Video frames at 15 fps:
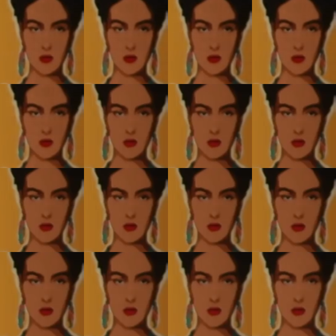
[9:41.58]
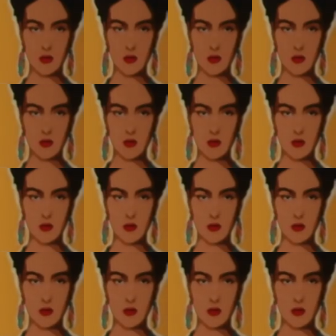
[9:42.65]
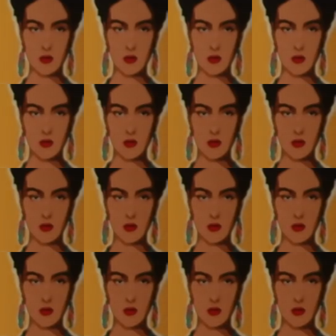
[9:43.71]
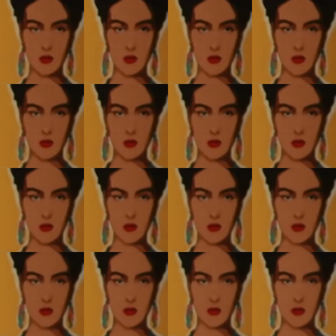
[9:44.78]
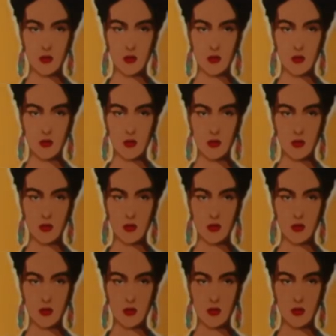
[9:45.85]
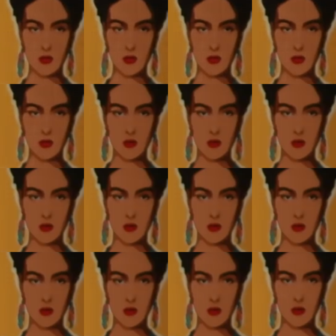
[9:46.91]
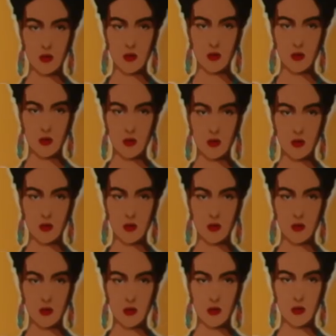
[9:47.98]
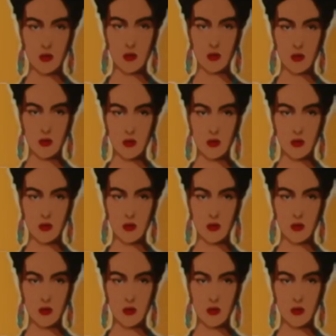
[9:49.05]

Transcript: (silent)